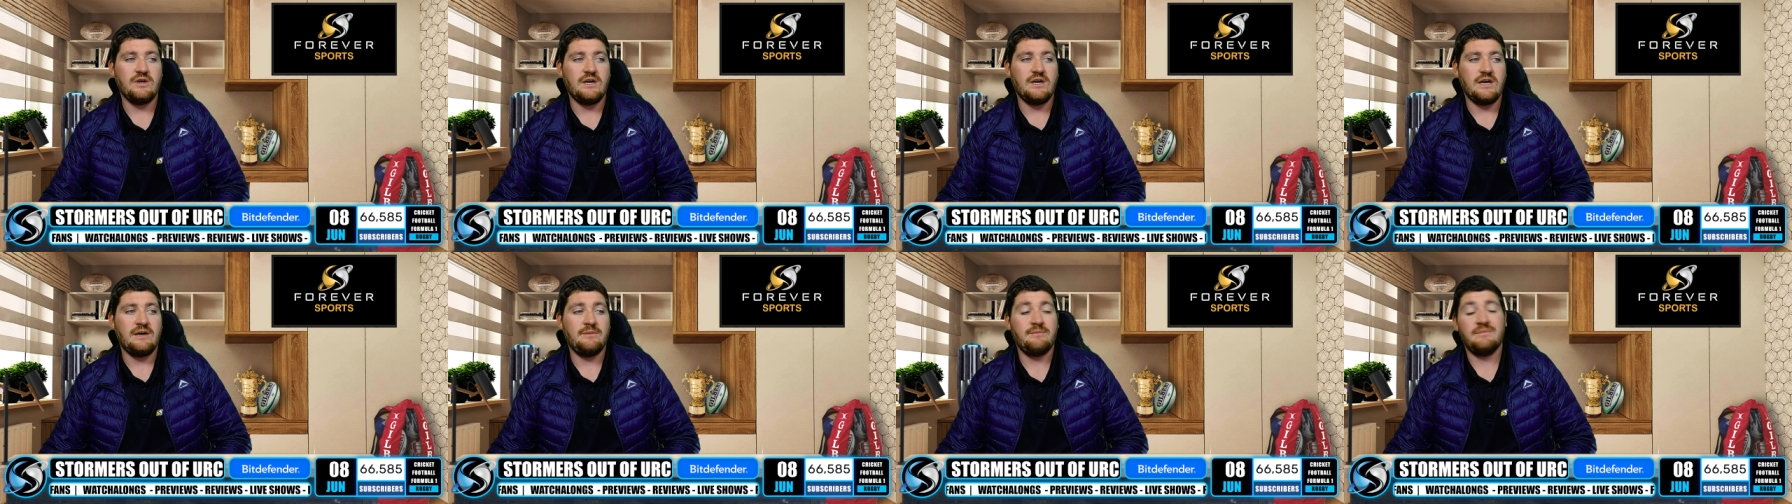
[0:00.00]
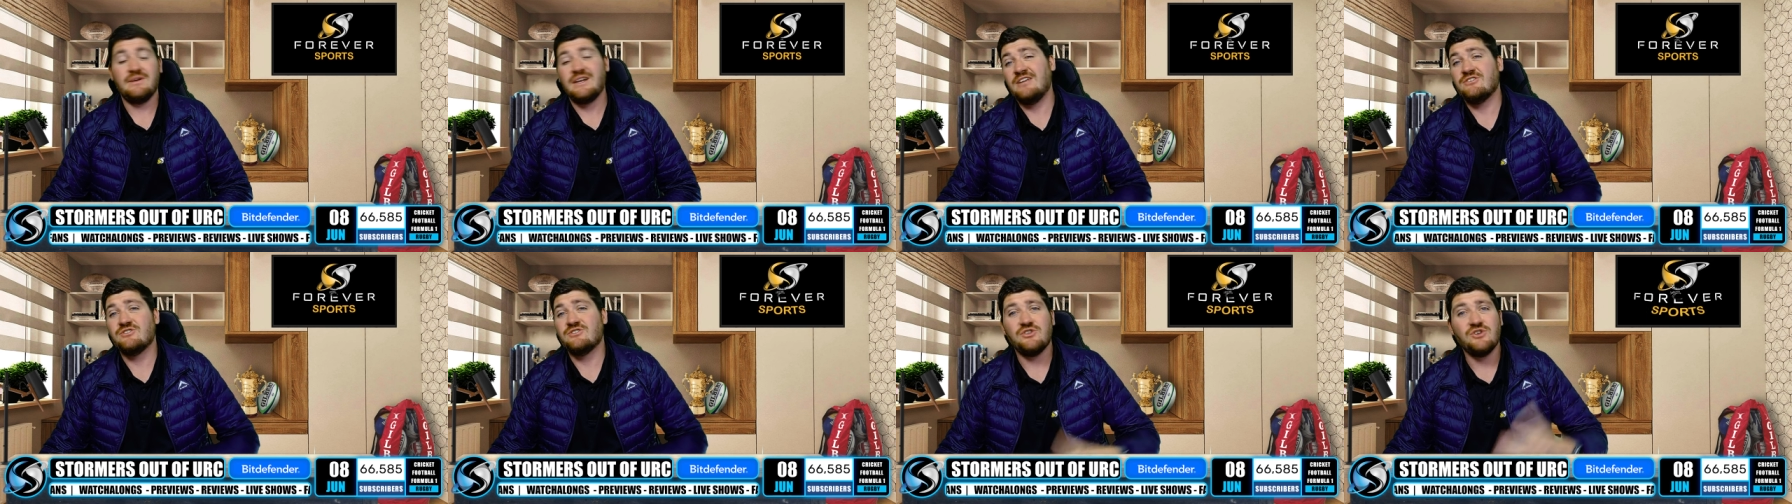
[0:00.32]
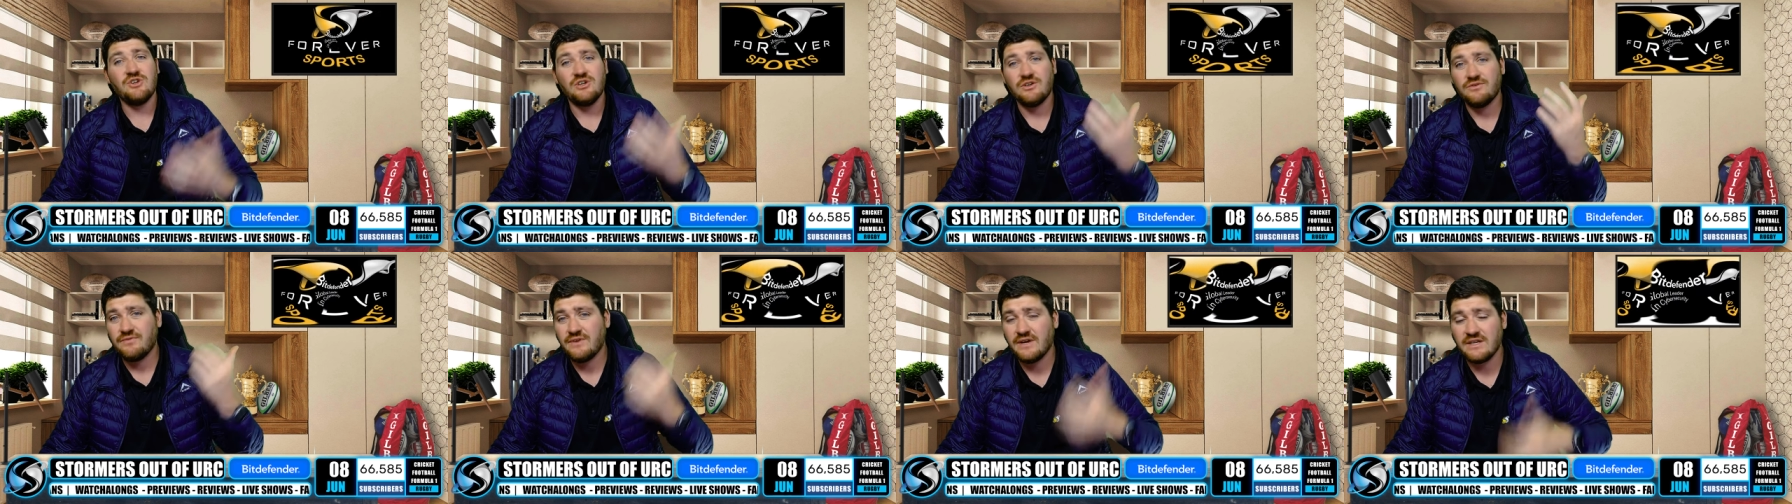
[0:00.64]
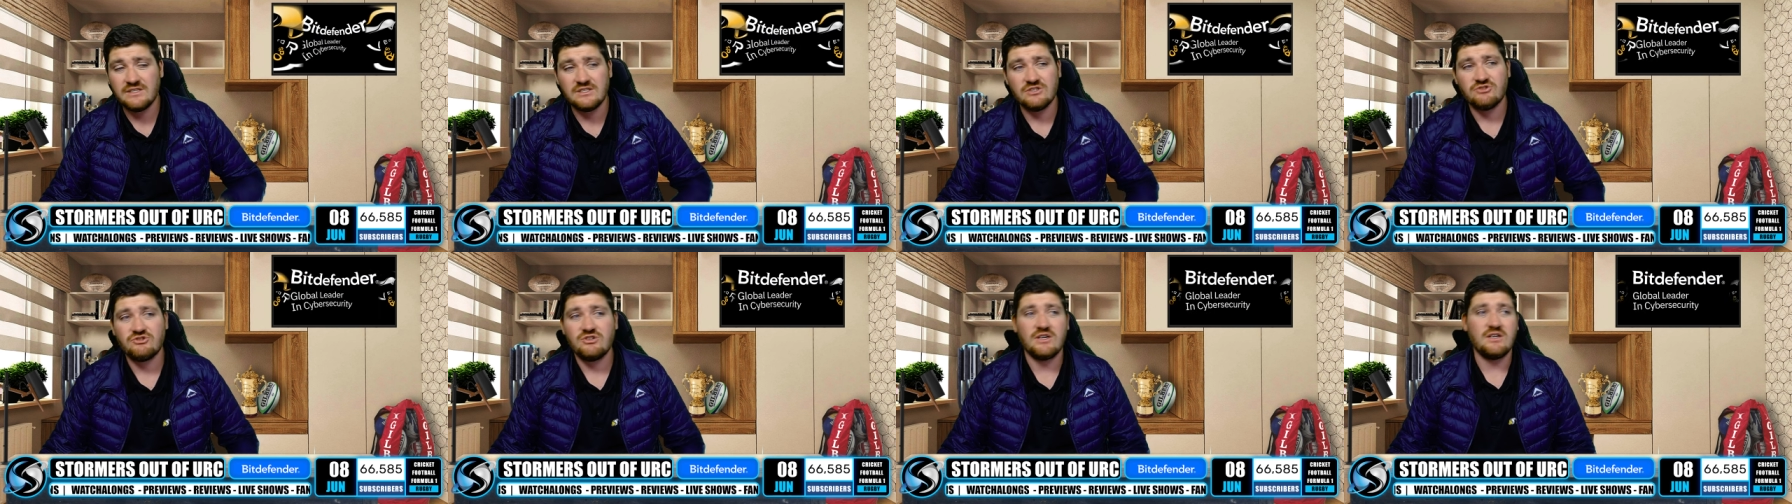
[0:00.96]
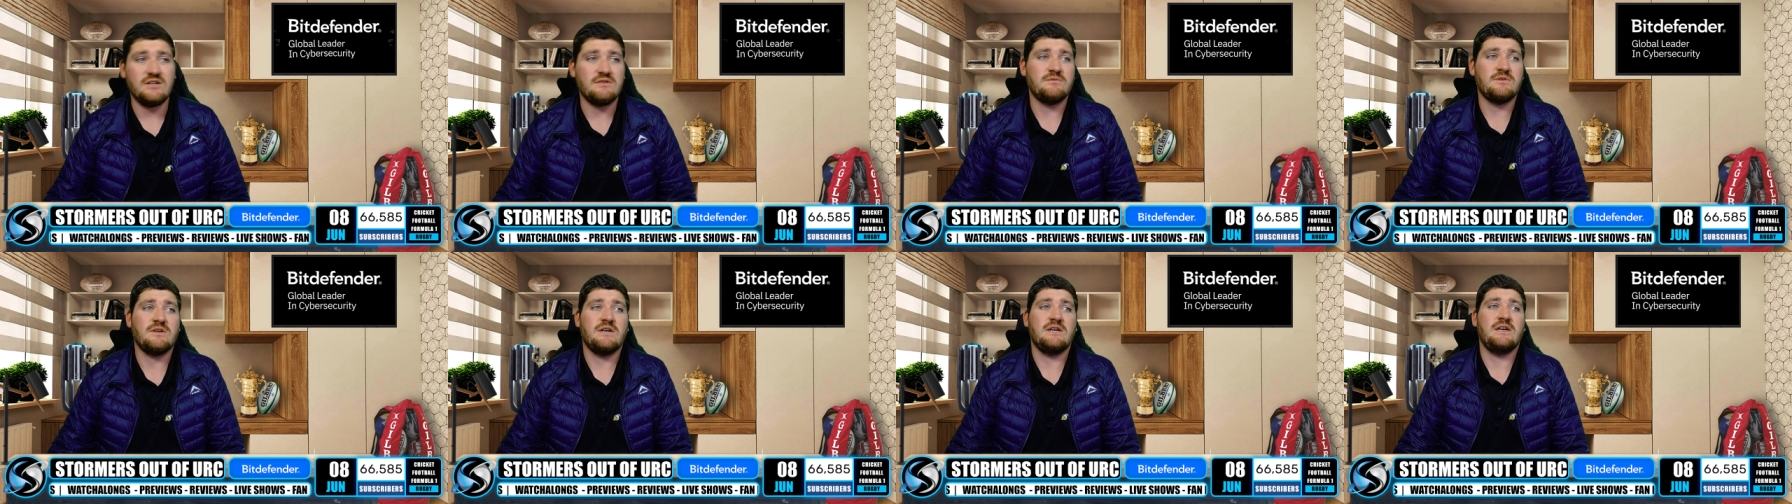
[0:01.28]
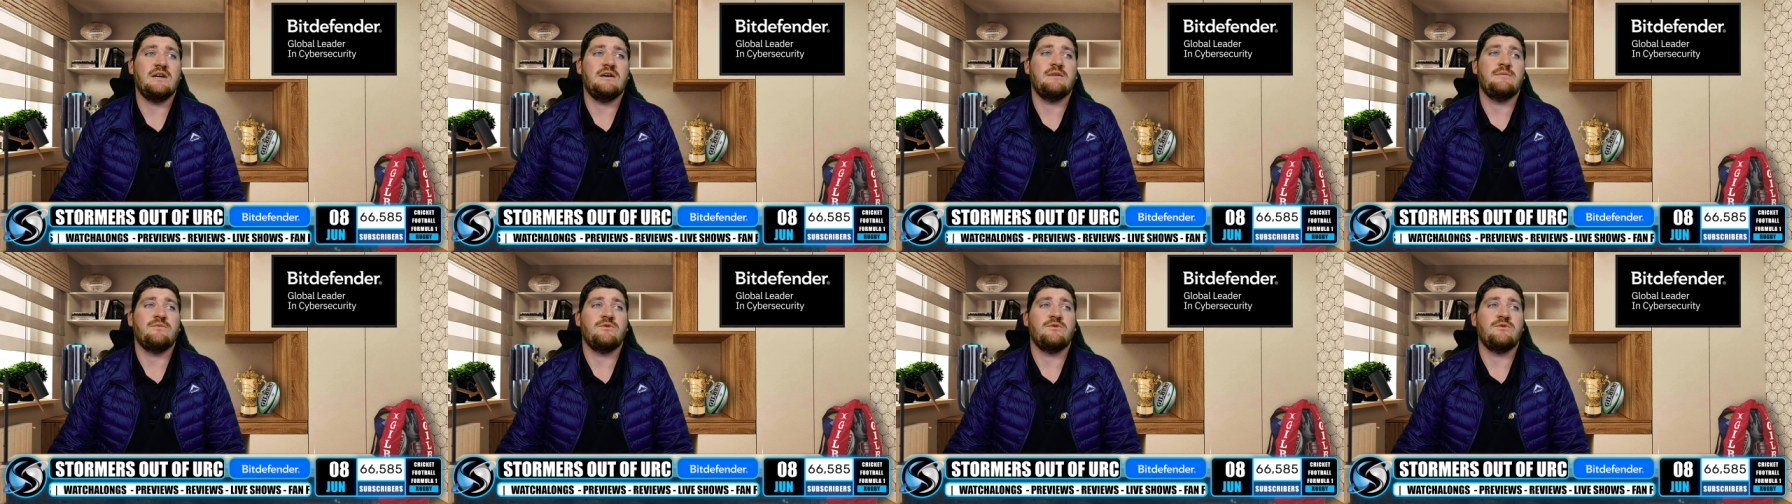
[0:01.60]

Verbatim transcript: um, but Andrew Hugo Fenton struggled um,